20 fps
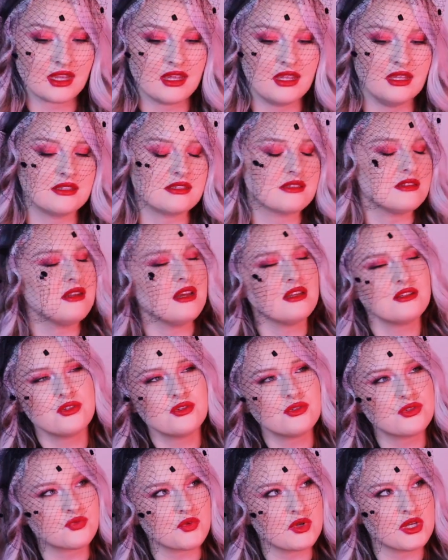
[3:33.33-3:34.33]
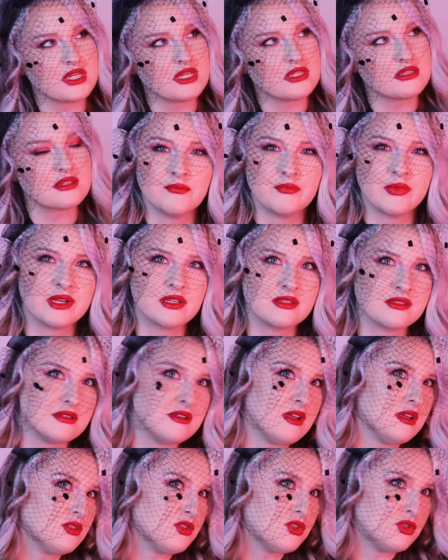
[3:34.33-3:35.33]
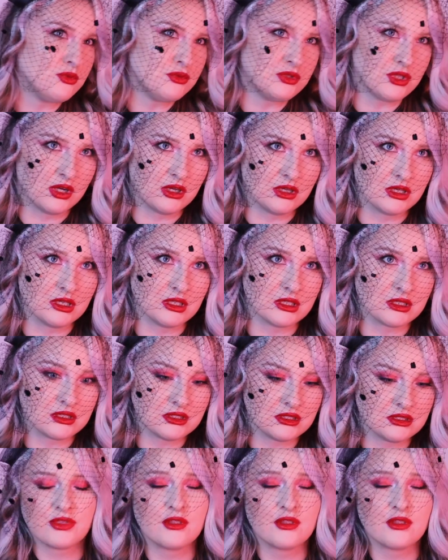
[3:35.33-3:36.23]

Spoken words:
It's not too sweet, but it's not too dark.